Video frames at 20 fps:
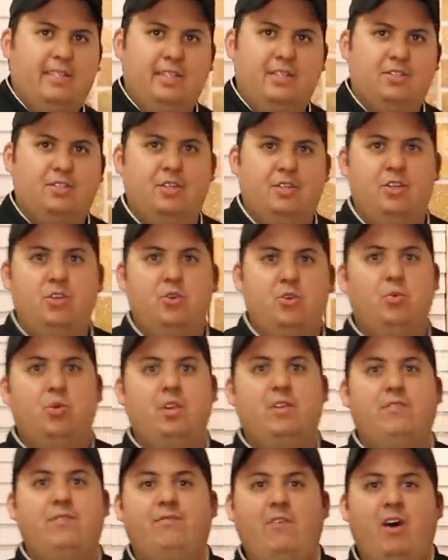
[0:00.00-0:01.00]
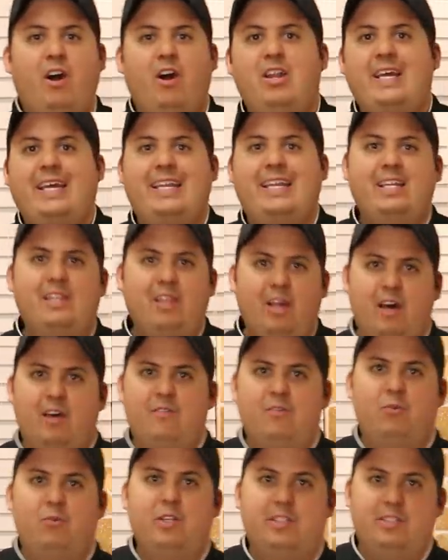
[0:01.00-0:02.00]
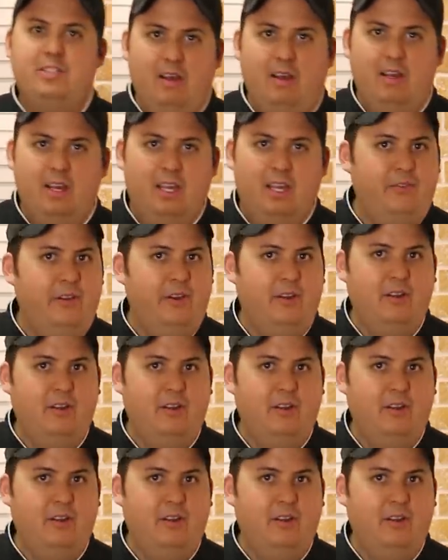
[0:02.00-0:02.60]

dish, you will fall in love with tongue if